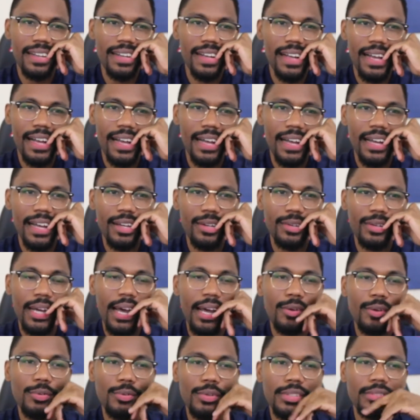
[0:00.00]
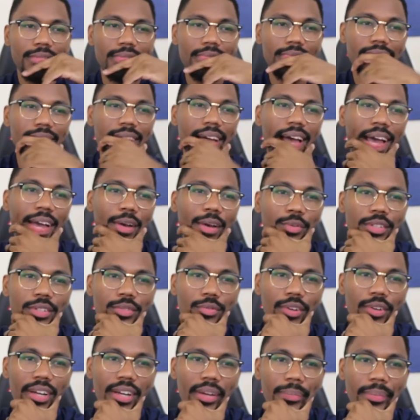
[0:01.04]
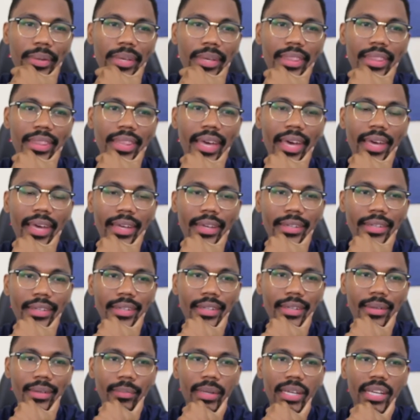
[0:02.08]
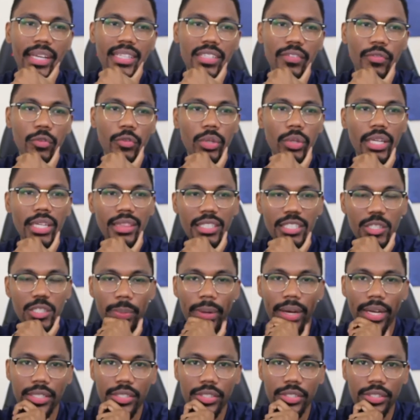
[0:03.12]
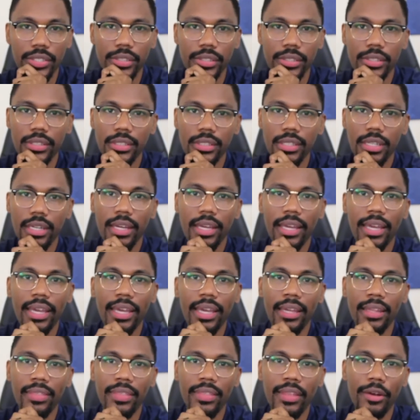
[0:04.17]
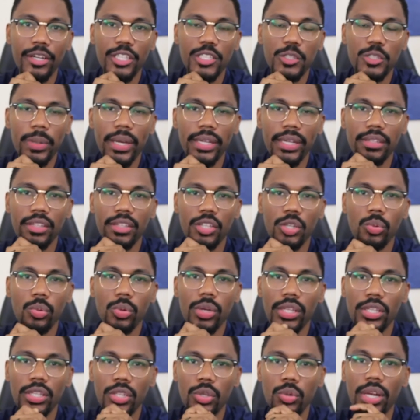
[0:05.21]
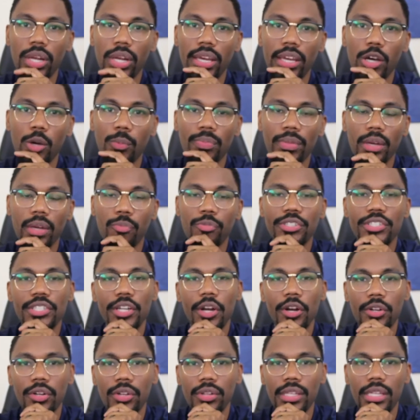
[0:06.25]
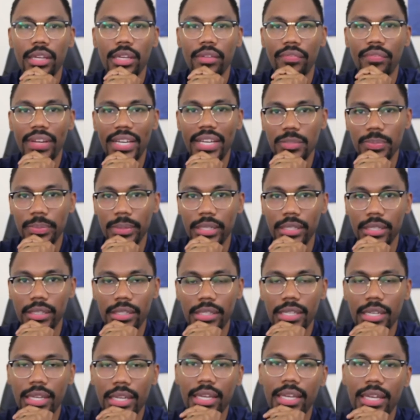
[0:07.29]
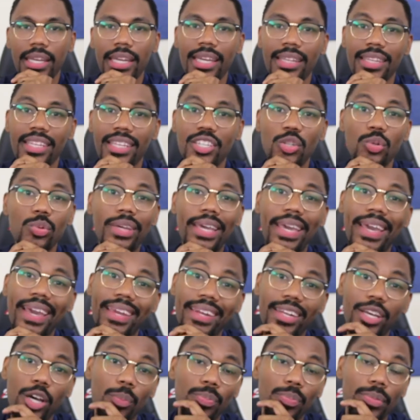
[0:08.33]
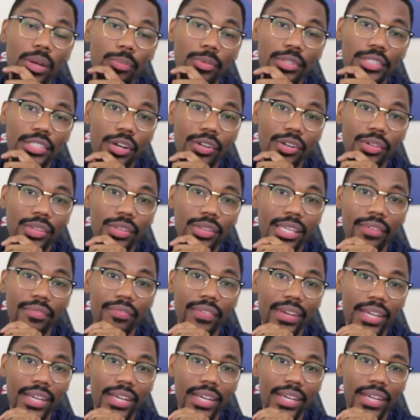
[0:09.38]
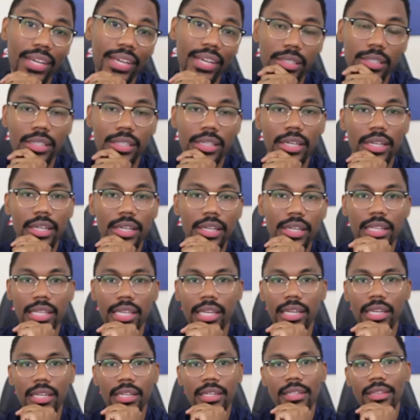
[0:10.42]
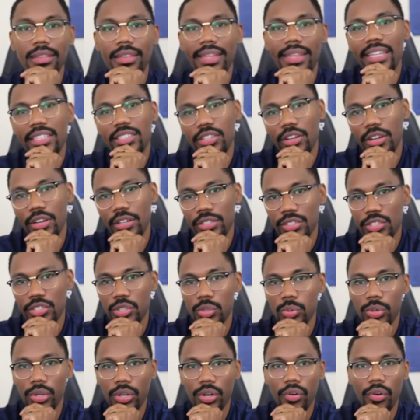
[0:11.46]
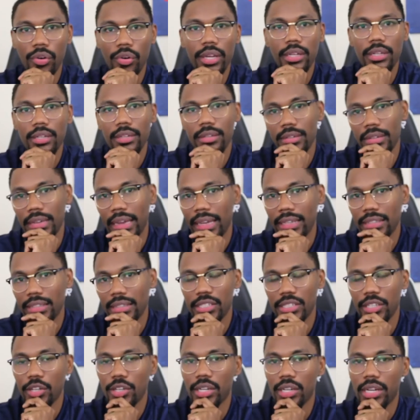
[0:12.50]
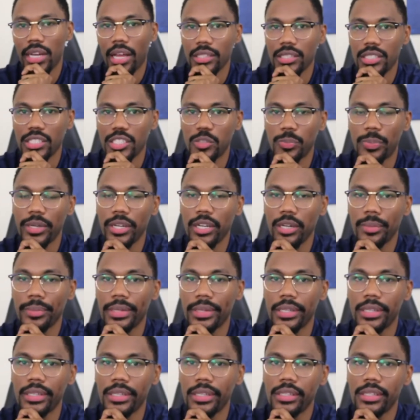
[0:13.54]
I wouldn't recommend that, because if you get the sponsor and they're expecting you to help them return on the investment, and then you can't help them return on the investment, then that turned into a great $1,900 experiment.